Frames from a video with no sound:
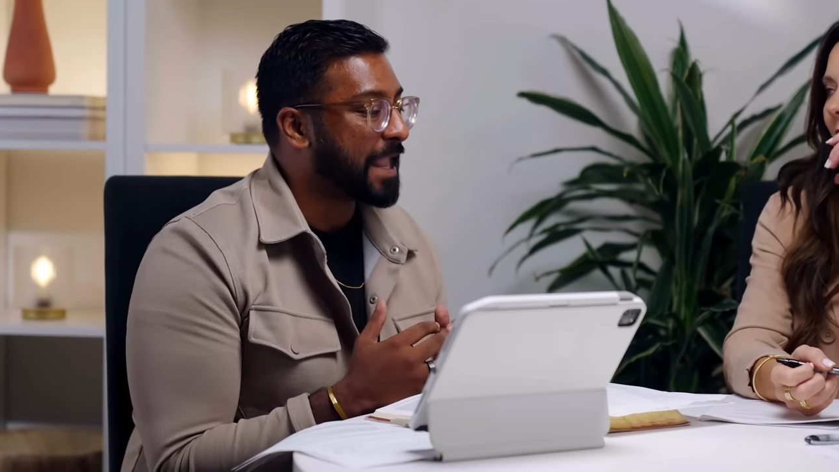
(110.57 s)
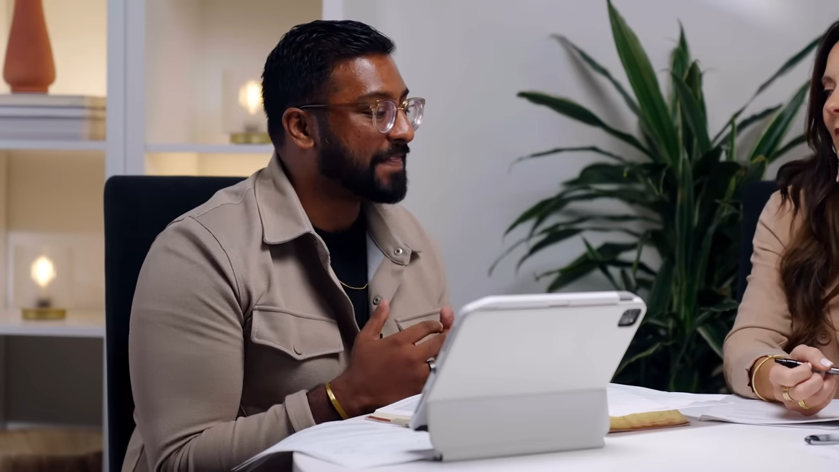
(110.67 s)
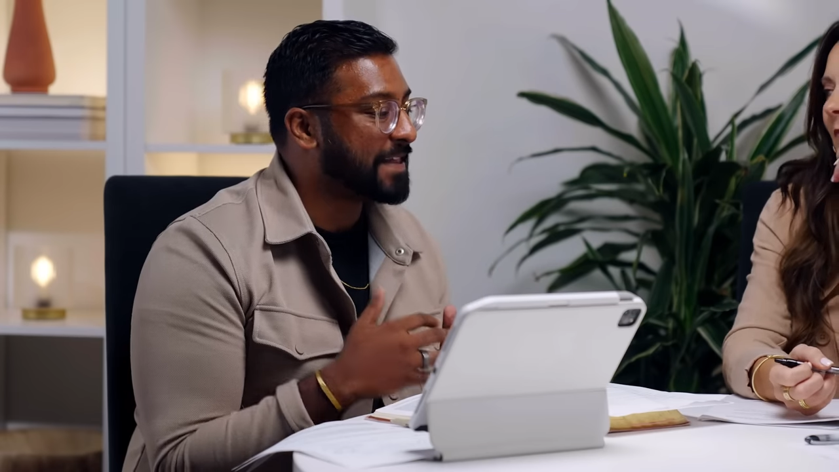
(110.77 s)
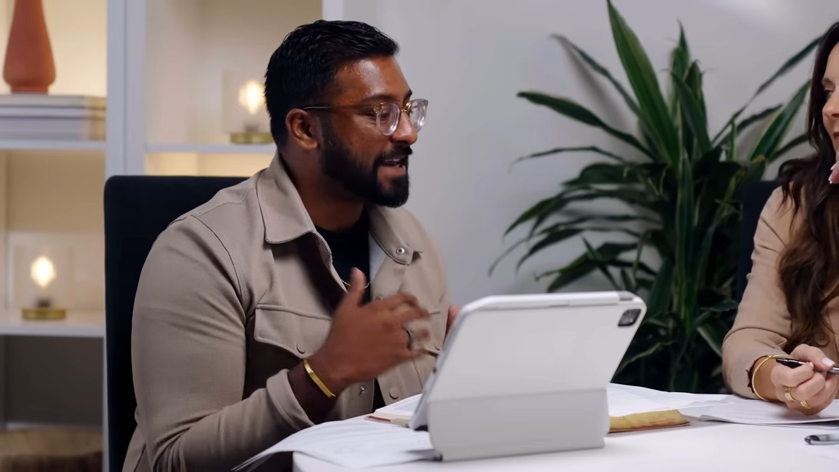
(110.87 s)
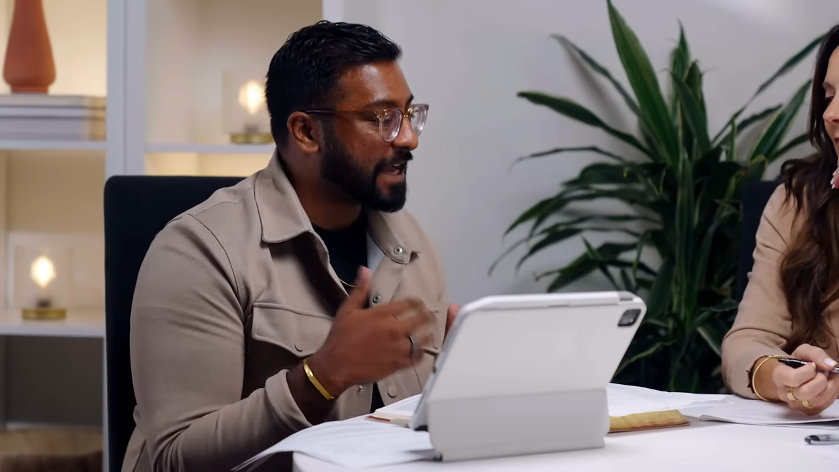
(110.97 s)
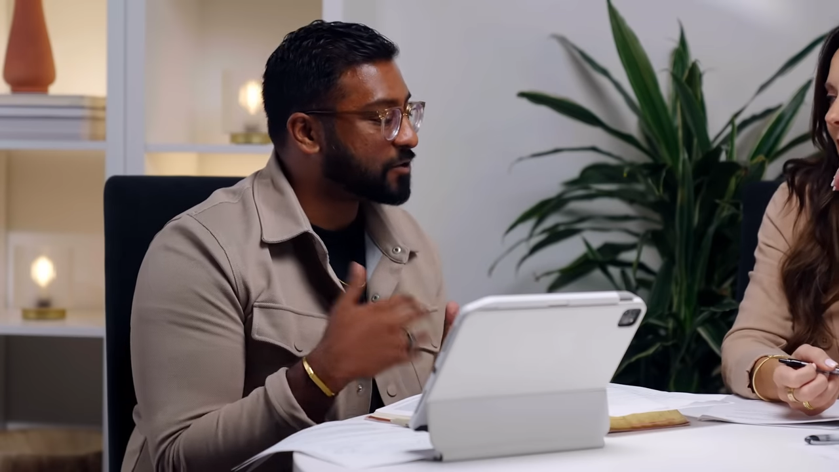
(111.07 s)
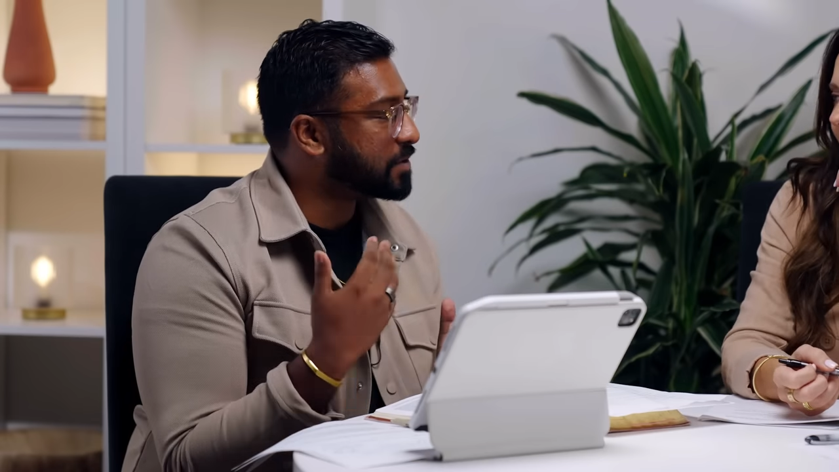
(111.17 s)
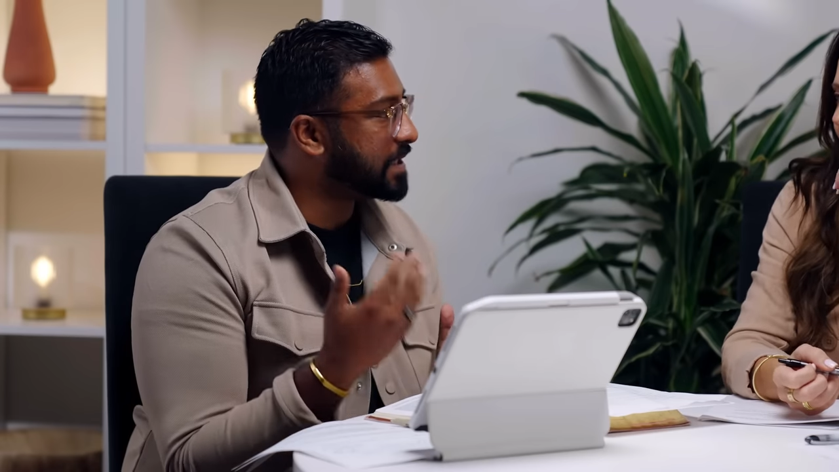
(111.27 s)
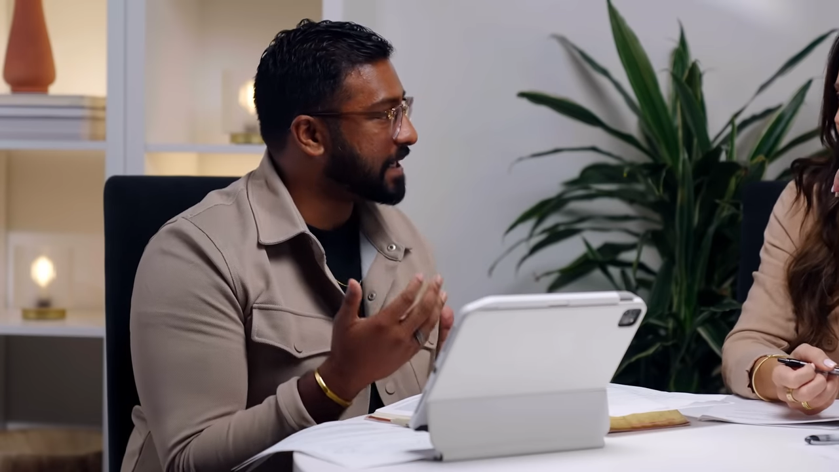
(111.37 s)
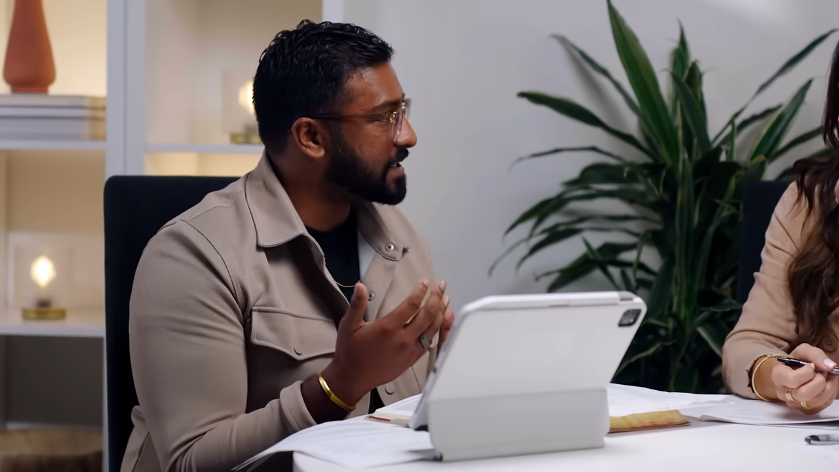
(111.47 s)
And the
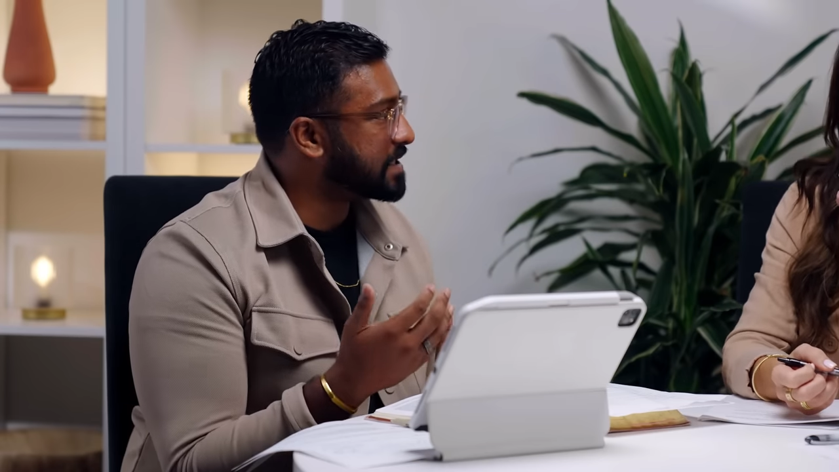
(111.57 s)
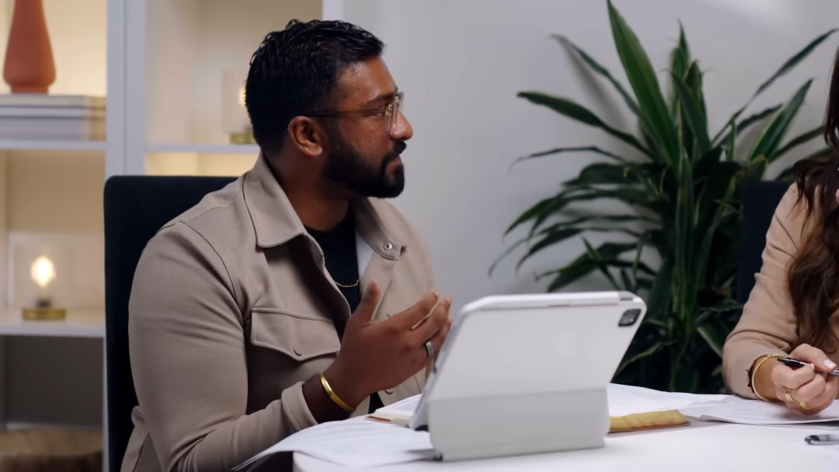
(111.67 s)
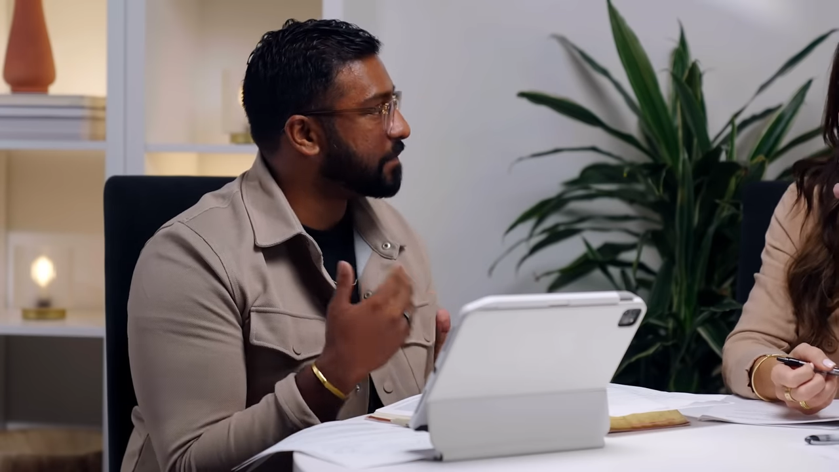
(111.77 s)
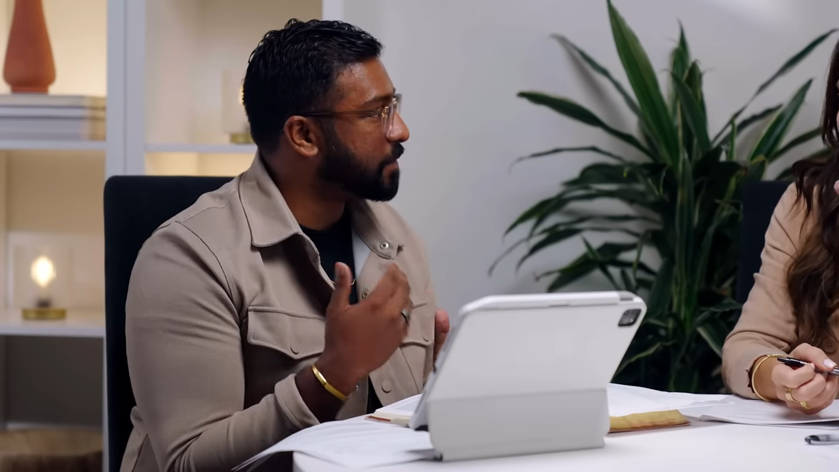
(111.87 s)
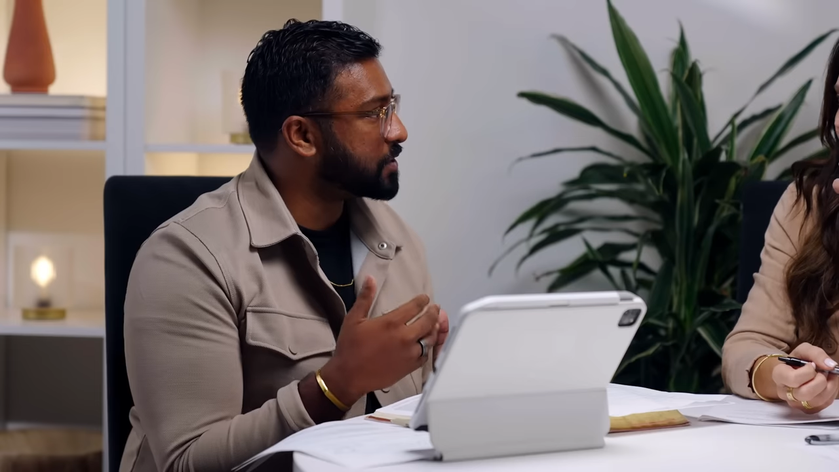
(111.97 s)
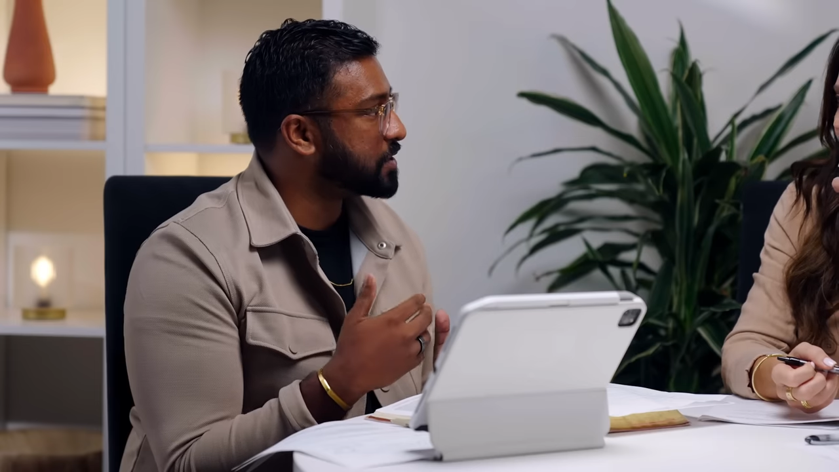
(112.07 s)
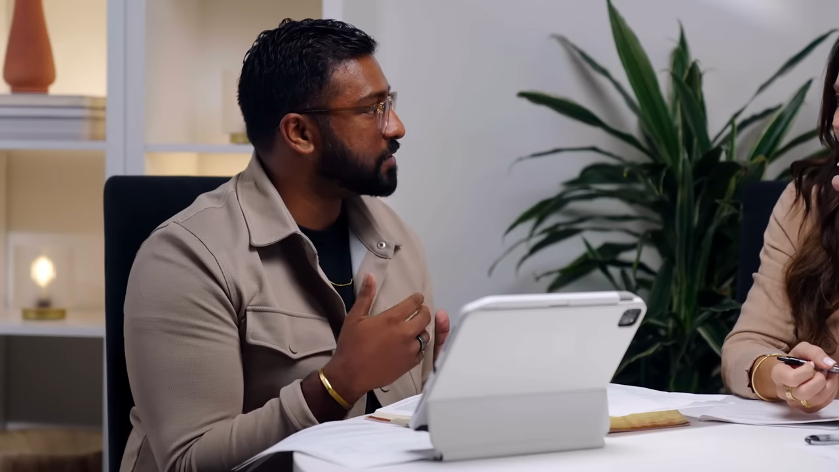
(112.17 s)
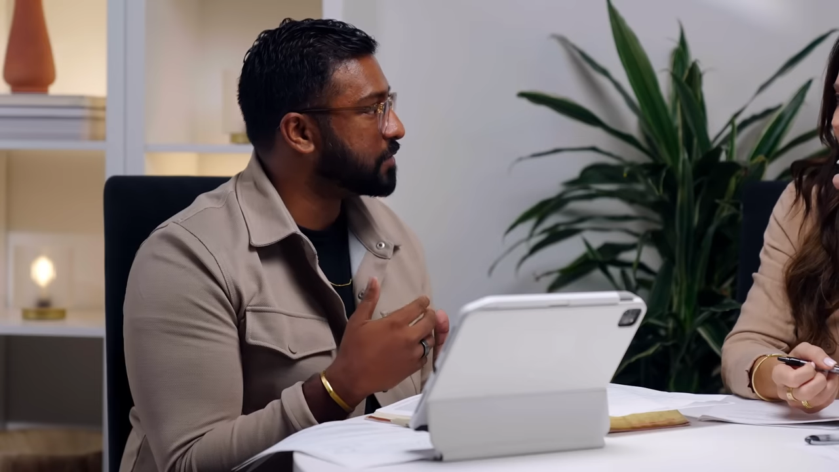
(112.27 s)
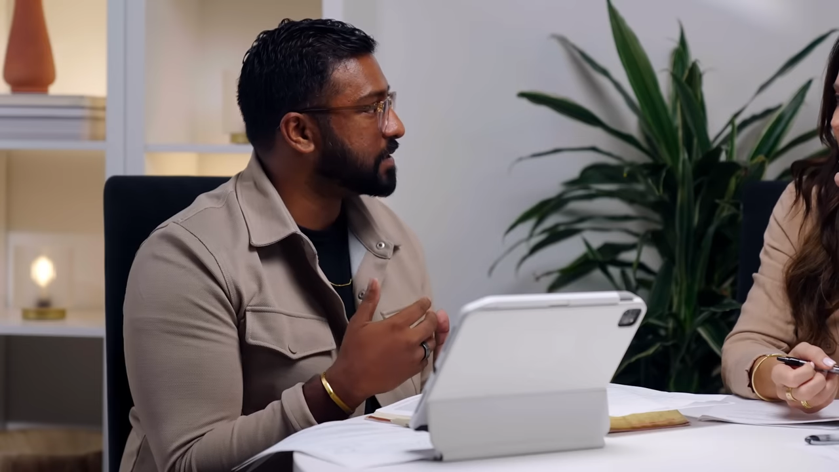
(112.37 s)
natural tendency of a person who